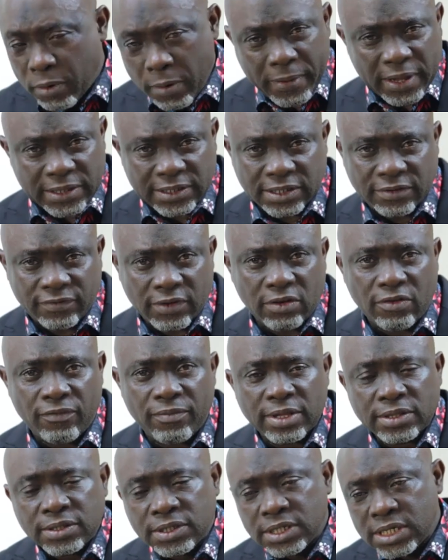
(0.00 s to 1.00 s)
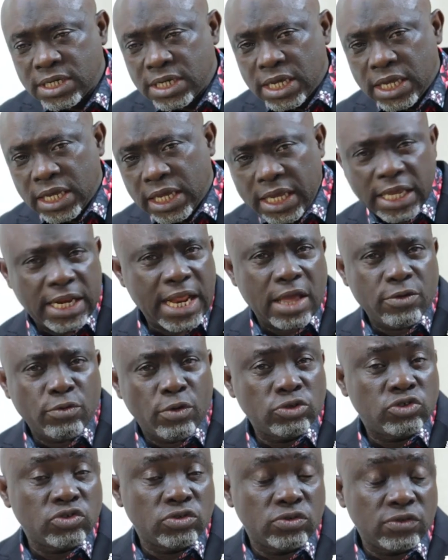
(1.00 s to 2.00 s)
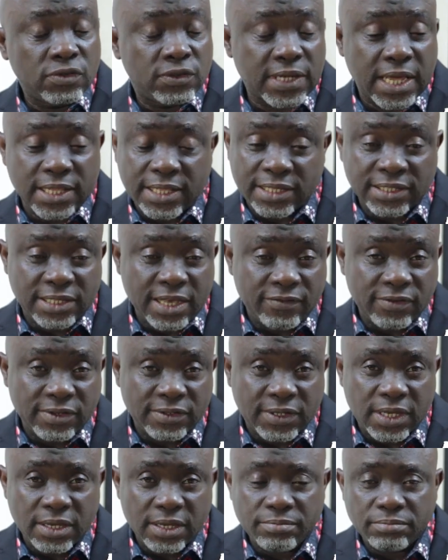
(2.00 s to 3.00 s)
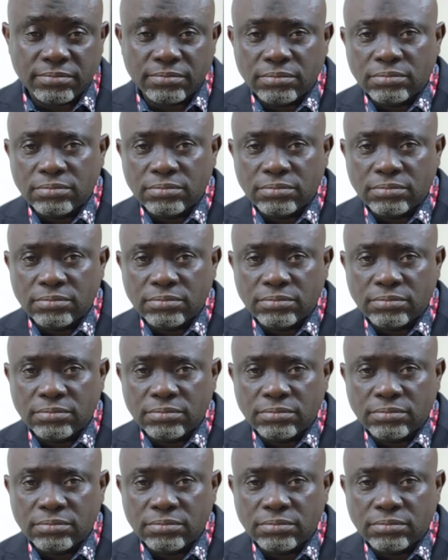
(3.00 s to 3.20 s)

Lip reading: property development. Either you want to do site and service scheme,